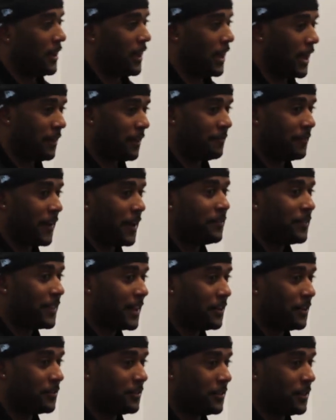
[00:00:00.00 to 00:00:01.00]
at
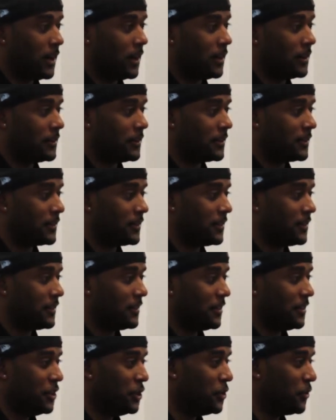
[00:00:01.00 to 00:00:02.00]
$5,000,
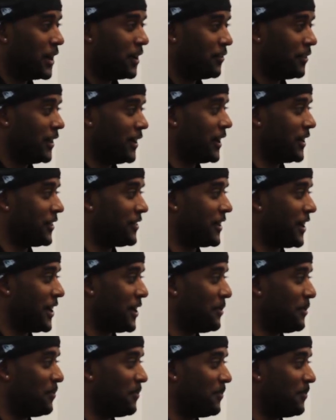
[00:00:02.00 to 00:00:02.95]
you don't have a lot of time